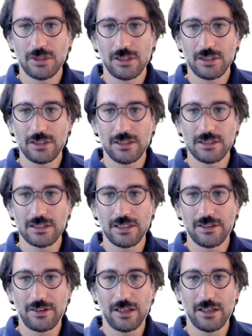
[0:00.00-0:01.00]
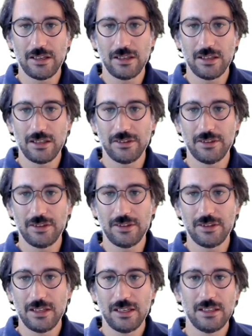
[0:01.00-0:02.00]
this area under
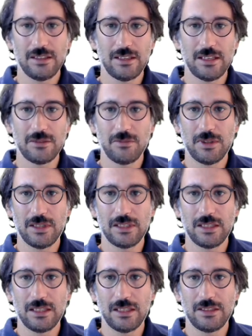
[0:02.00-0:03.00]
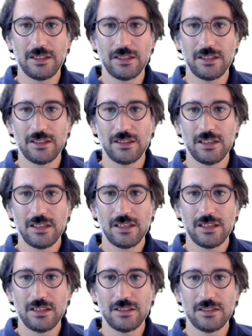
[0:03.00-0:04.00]
that one, and here
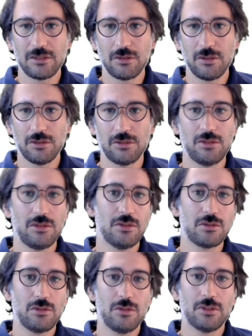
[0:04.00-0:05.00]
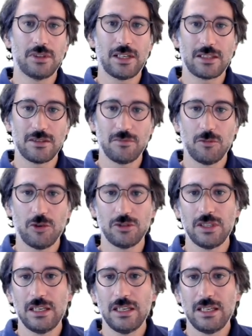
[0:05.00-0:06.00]
it is continuous conduction mode,
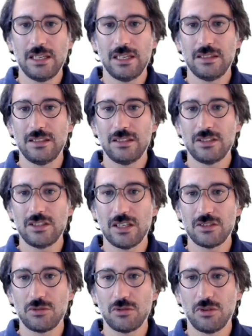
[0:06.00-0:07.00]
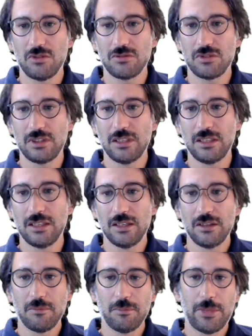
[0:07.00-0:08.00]
and this just shows you the
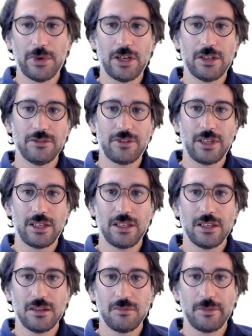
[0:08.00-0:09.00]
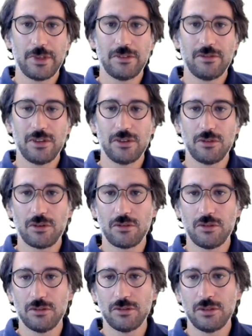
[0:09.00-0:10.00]
boundary between your
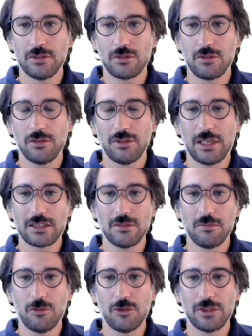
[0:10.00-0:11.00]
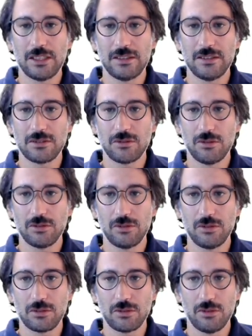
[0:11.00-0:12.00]
continuous conduction mode and discontinuous
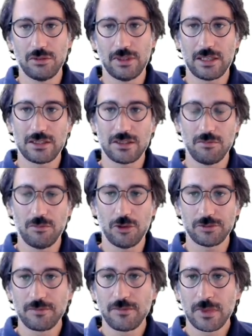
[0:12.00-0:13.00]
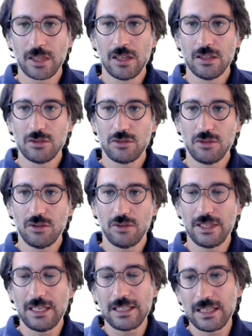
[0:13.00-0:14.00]
conduction mode. So
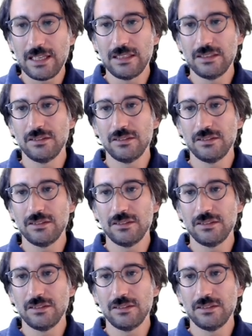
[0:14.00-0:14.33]
again,